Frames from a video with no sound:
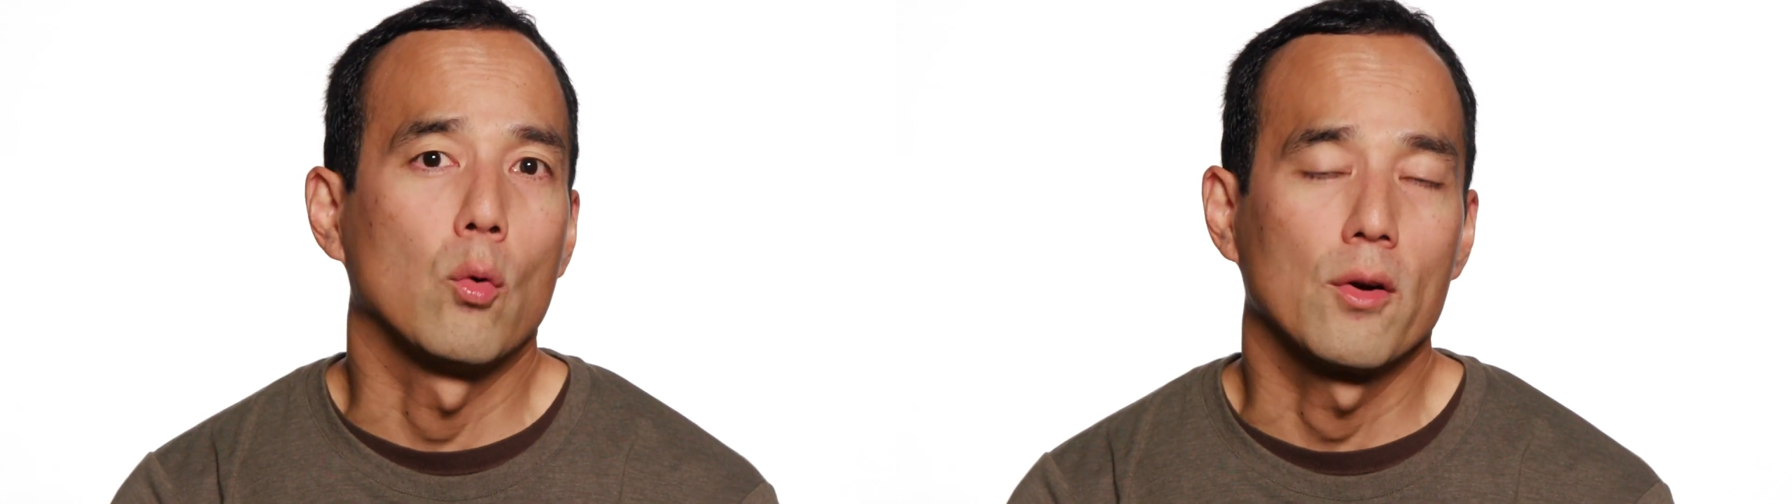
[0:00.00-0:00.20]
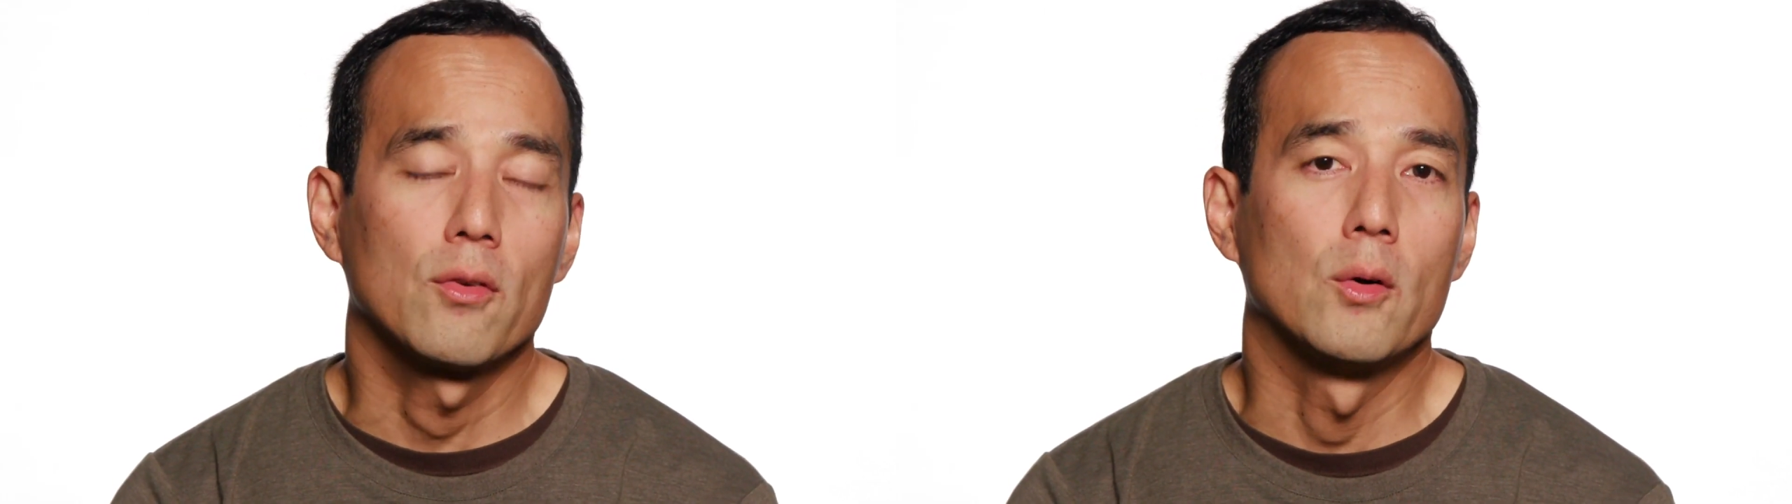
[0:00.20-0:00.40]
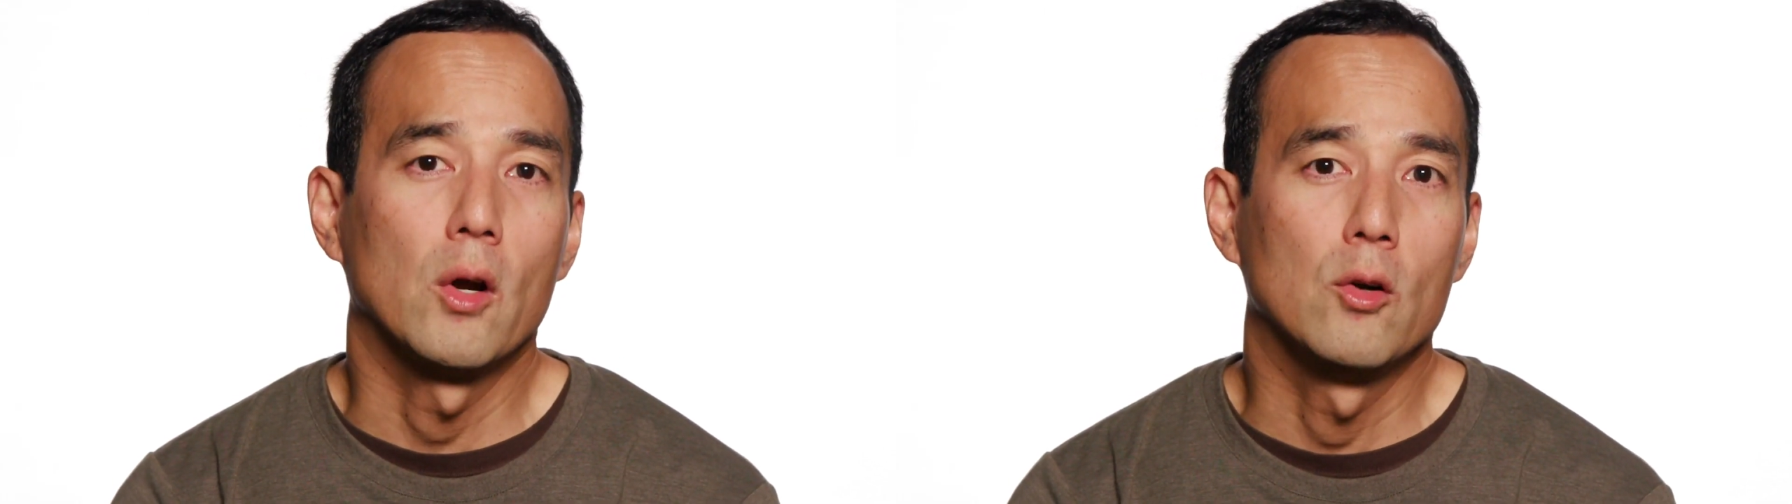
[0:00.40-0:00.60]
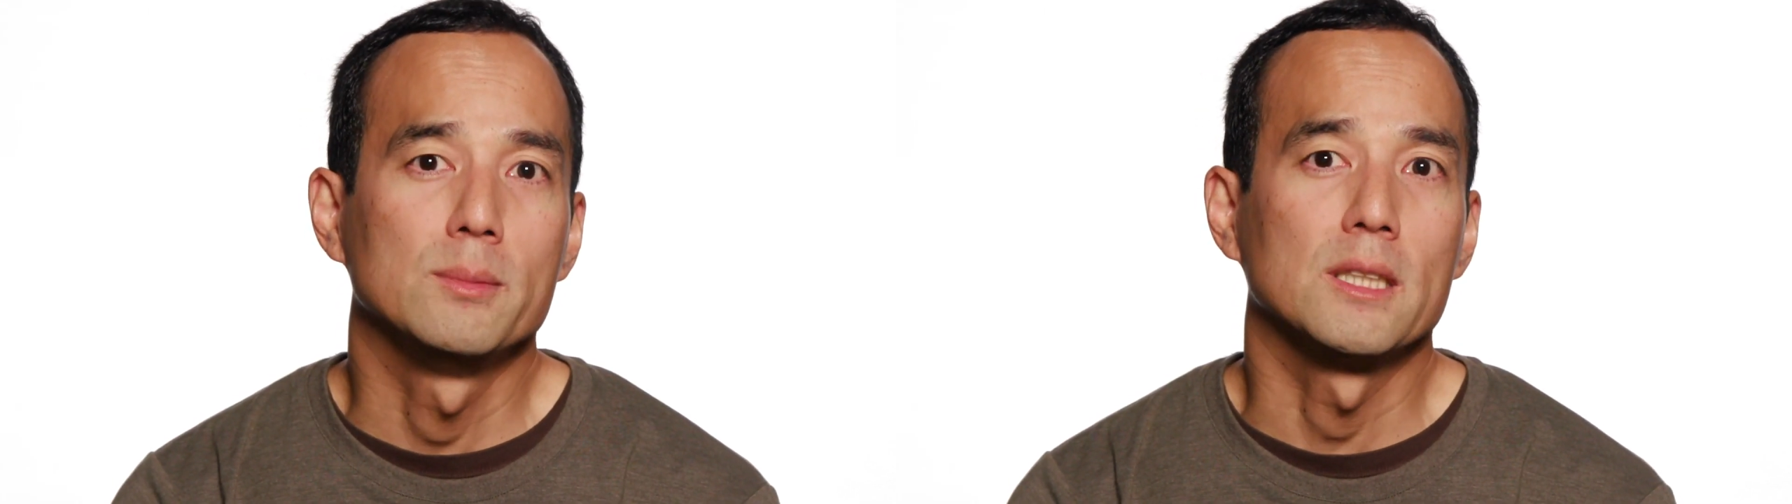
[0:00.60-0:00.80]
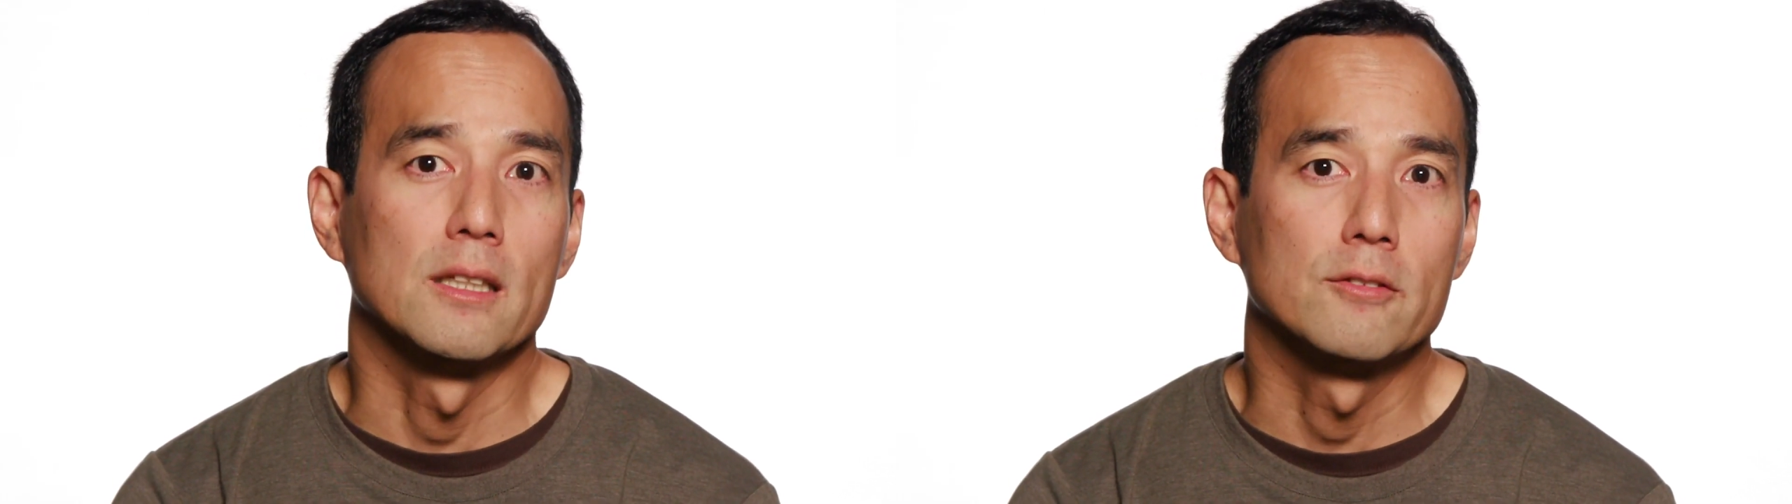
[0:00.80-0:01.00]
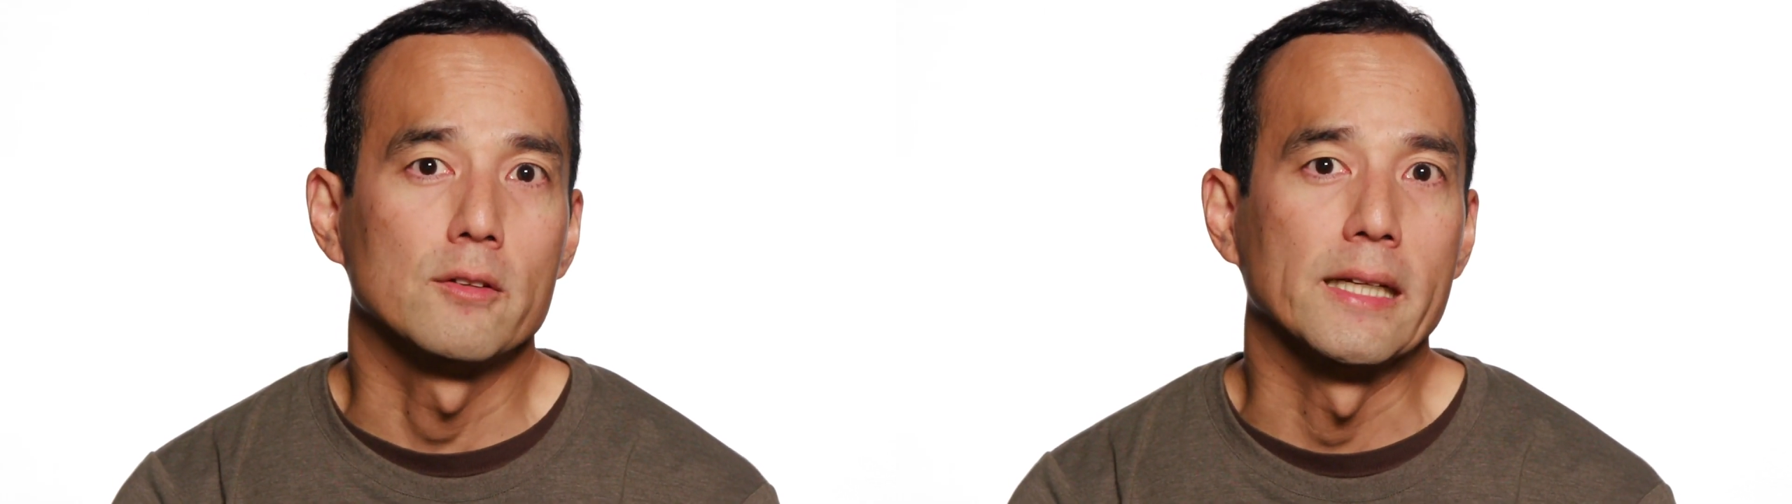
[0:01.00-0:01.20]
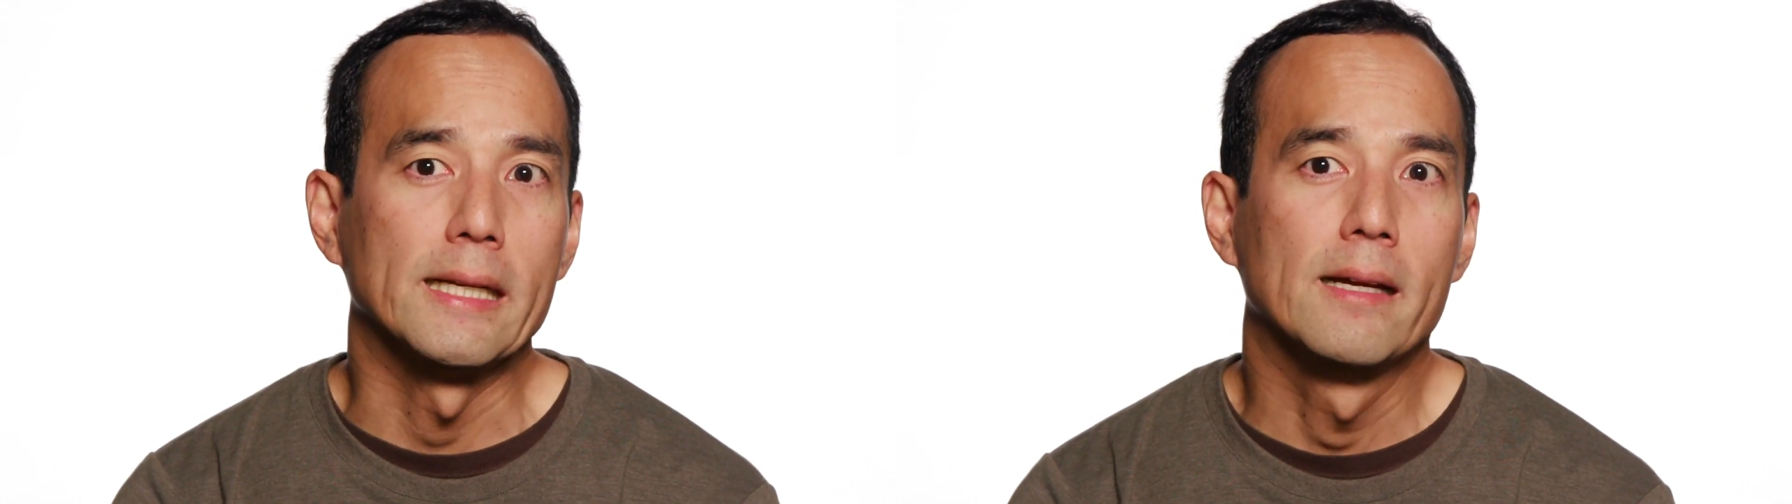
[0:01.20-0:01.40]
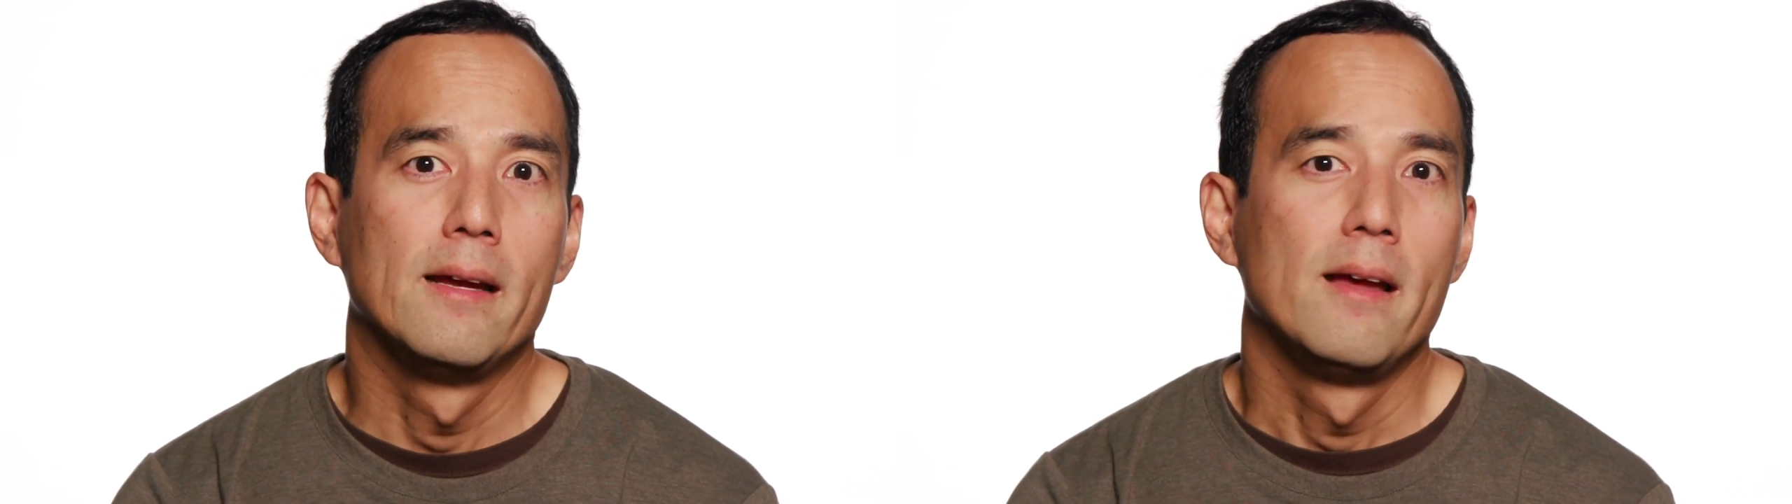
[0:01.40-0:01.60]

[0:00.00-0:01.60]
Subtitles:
or through home delivery,